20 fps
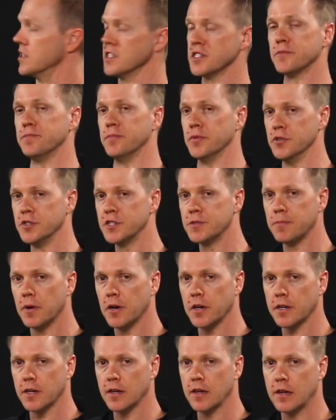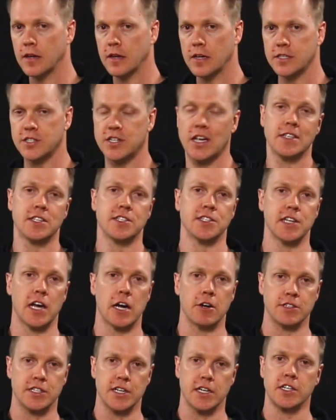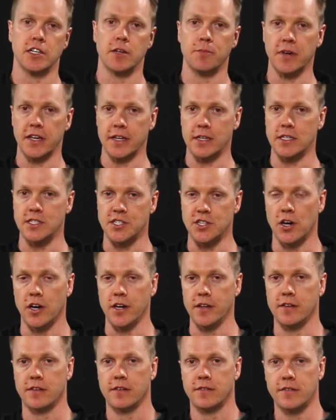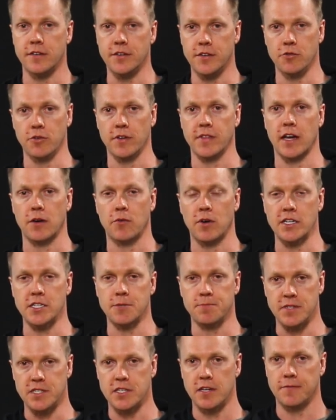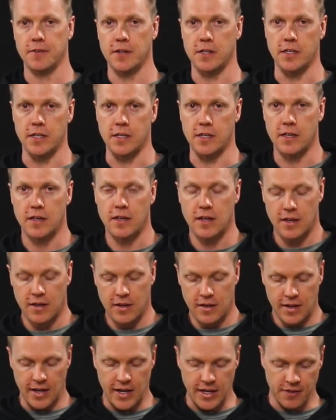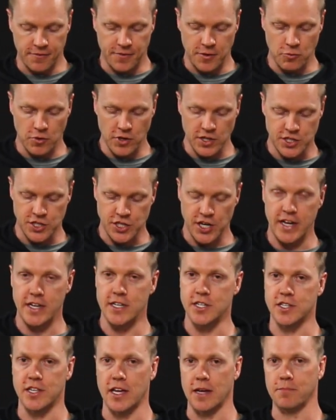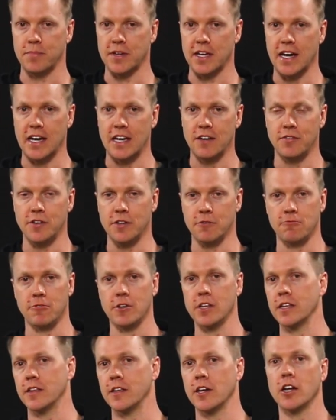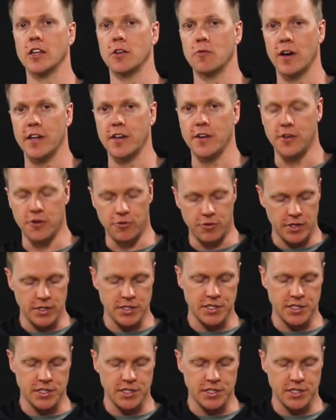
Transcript: this boost spike, chances are it's actually been designed to do it that way specifically. And if you want to change that behaviour, really the only way to do it